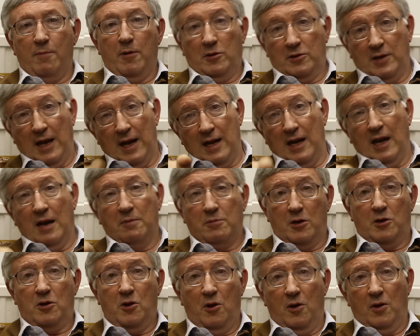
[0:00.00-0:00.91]
but standing up
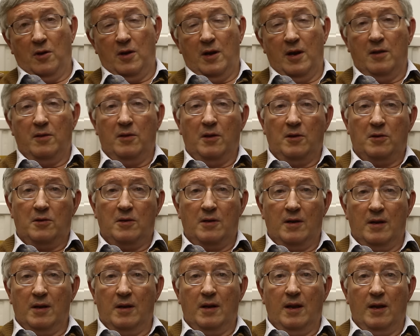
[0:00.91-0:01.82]
to Turkey in this
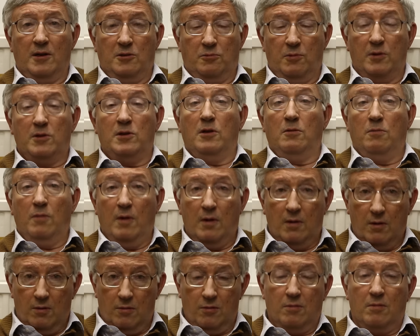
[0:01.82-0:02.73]
case, which he
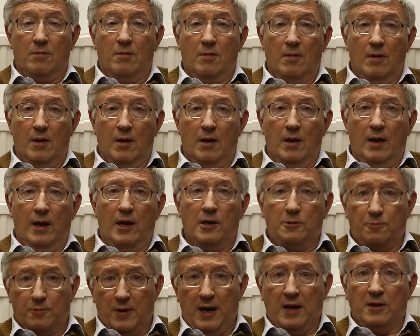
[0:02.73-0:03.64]
will do.
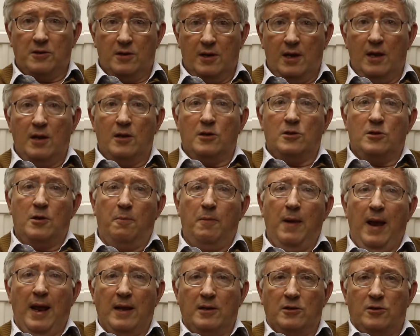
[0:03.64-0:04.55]
His prestige
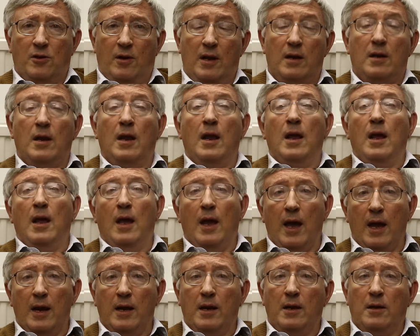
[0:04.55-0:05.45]
depends on it,
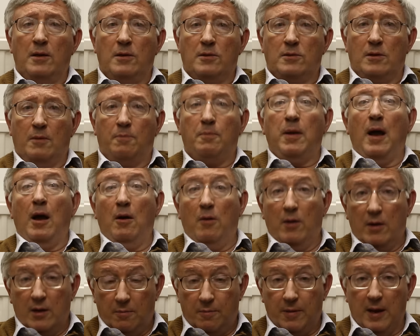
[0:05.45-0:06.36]
and his
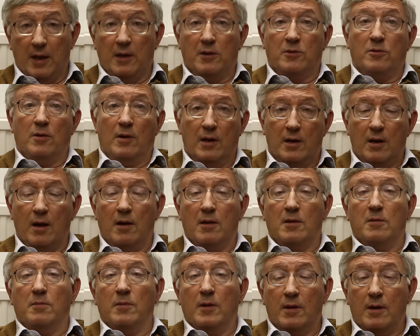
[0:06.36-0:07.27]
power depends on it,
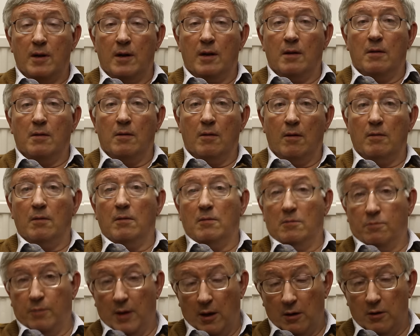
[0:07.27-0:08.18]
ultimately.
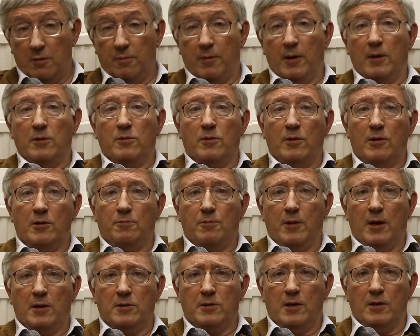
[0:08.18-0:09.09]
Power depends on his
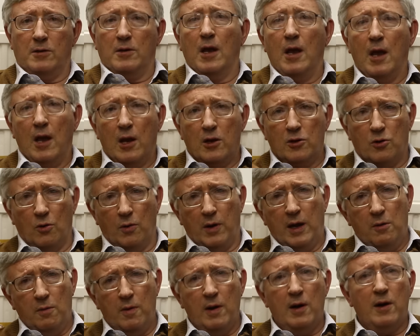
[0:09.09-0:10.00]
prestige. So
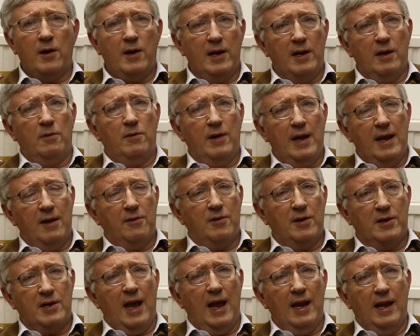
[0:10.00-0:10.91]
he will
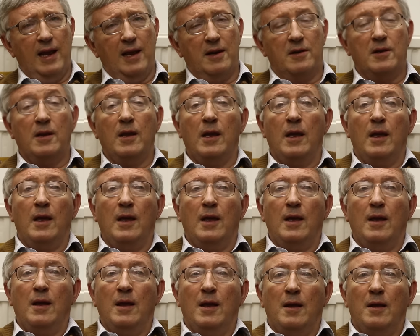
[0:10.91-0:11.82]
retaliate.
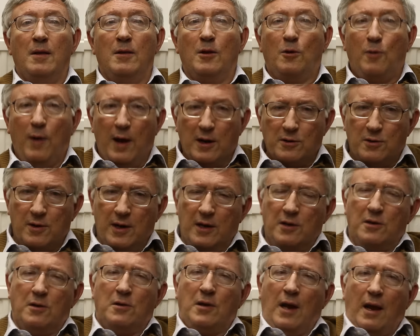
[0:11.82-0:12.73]
The question
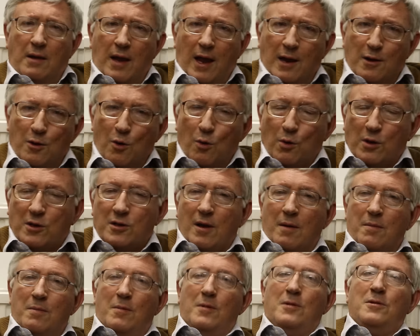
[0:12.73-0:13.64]
is, I note
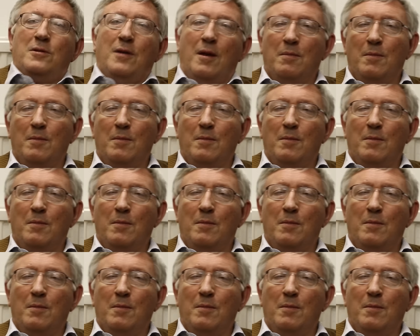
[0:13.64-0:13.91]
some